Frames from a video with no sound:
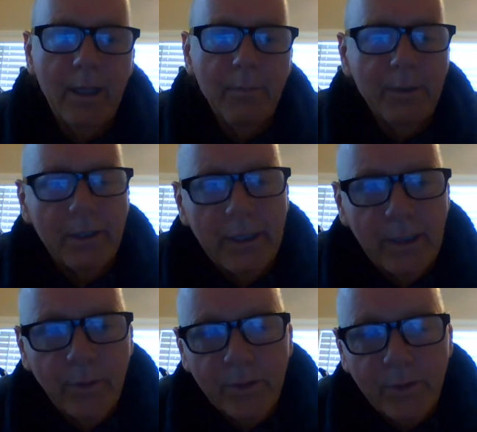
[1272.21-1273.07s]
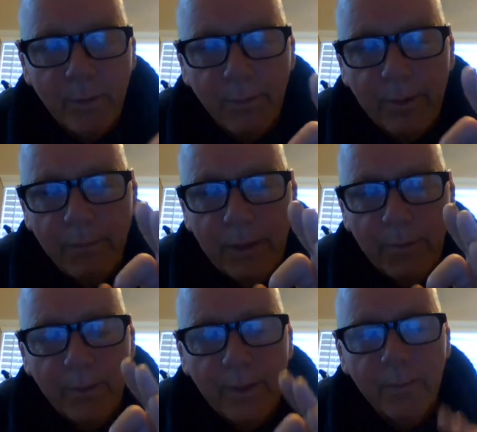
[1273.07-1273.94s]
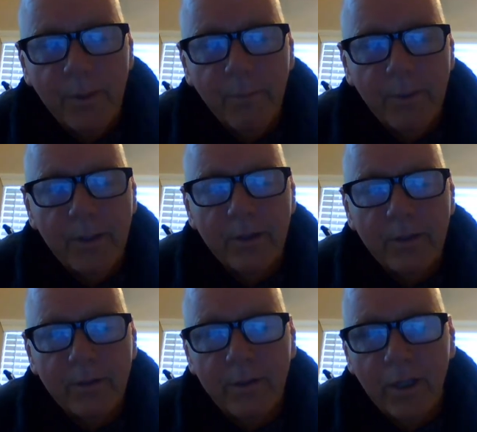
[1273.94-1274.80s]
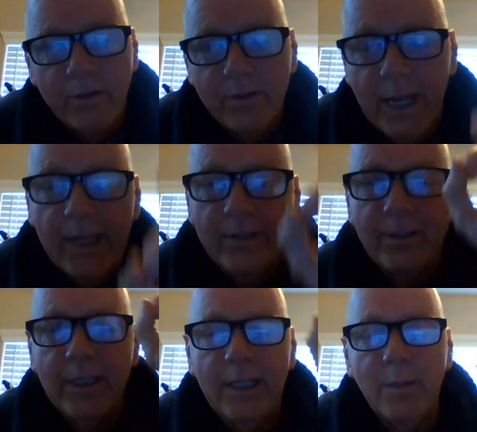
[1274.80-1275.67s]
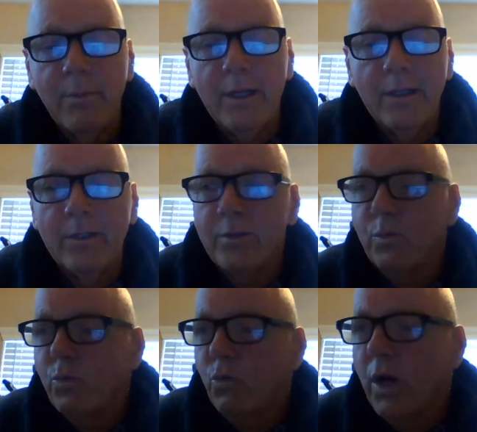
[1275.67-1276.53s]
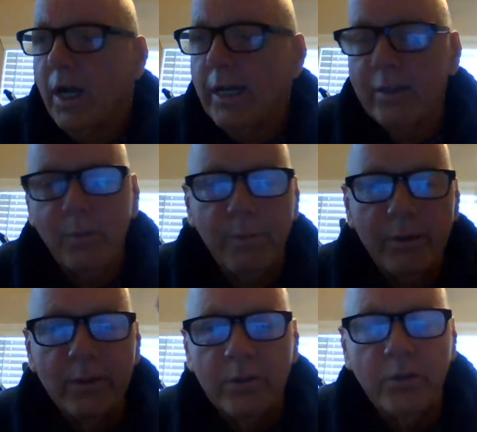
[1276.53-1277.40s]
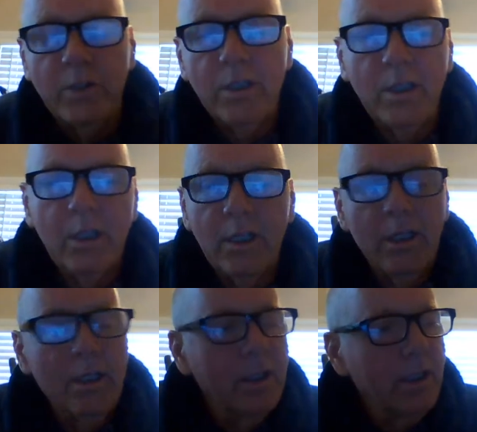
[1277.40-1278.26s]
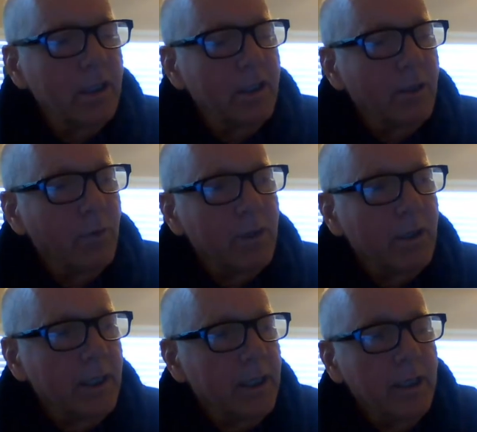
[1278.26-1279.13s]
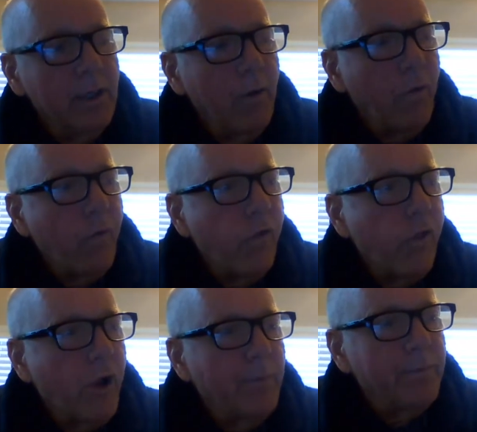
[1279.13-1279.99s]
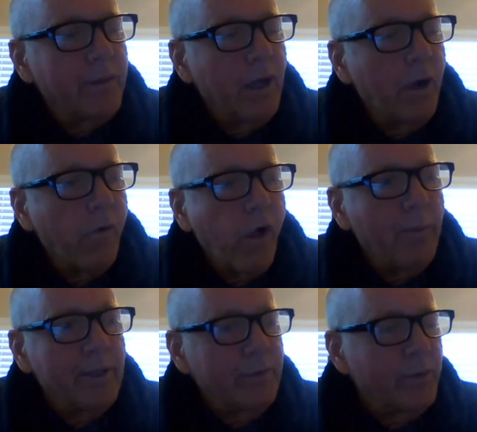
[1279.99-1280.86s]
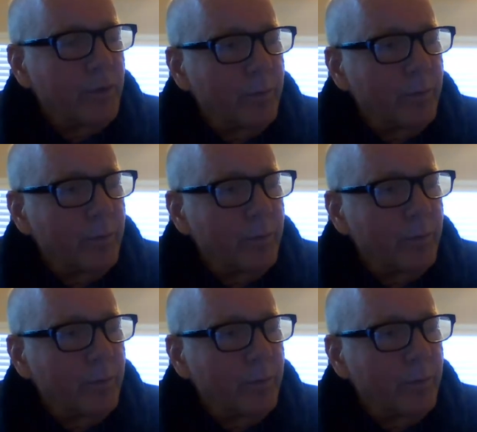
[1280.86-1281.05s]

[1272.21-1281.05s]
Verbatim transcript: But neither is the people that have been assassinated by this riotous bunch. One lady, I believe is her